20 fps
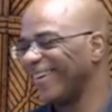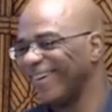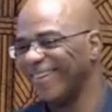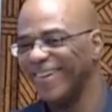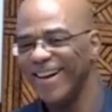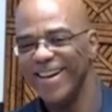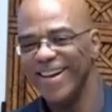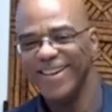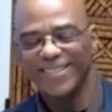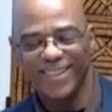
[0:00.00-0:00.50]

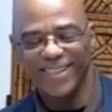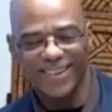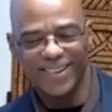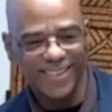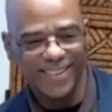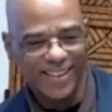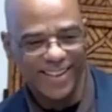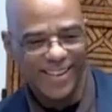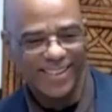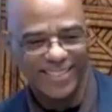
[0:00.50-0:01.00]
so
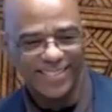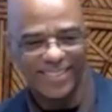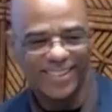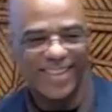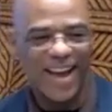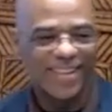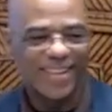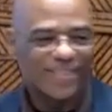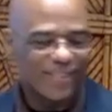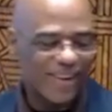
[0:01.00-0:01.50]

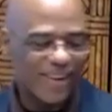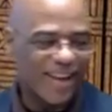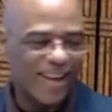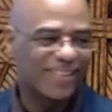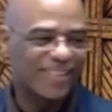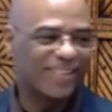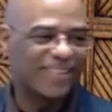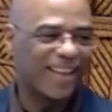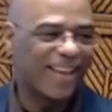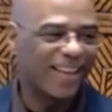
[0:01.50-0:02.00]
that's what I
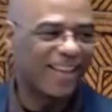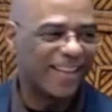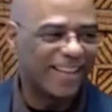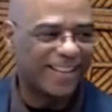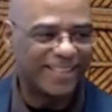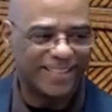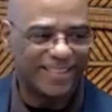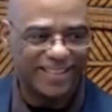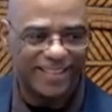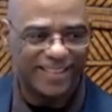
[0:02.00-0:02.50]
say
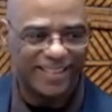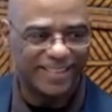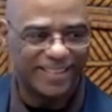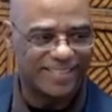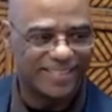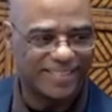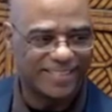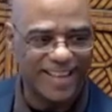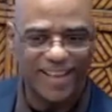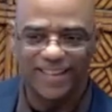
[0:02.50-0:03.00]
in a
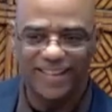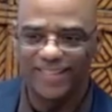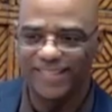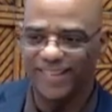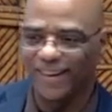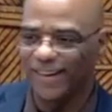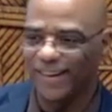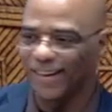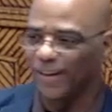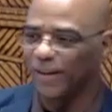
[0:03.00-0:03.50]
sense
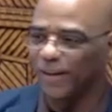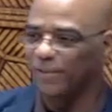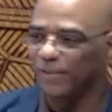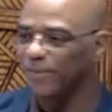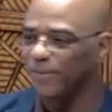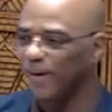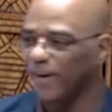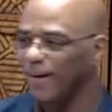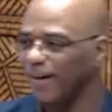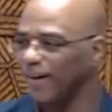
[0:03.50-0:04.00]
of
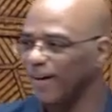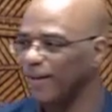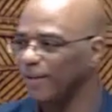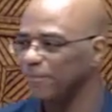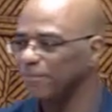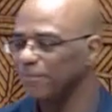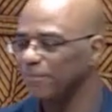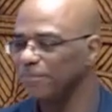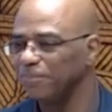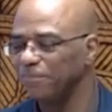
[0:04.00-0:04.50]

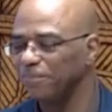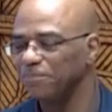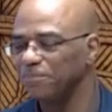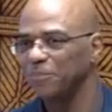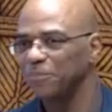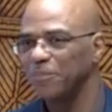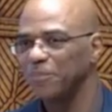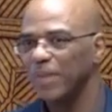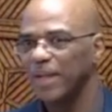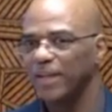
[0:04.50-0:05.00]

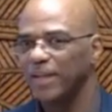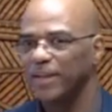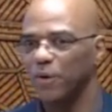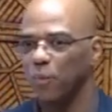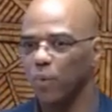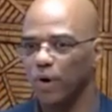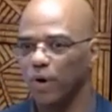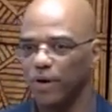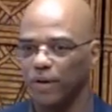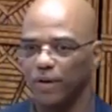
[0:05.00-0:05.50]
the
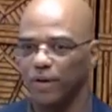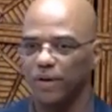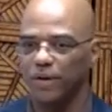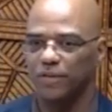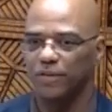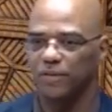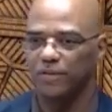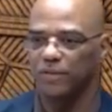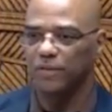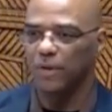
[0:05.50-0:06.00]
words are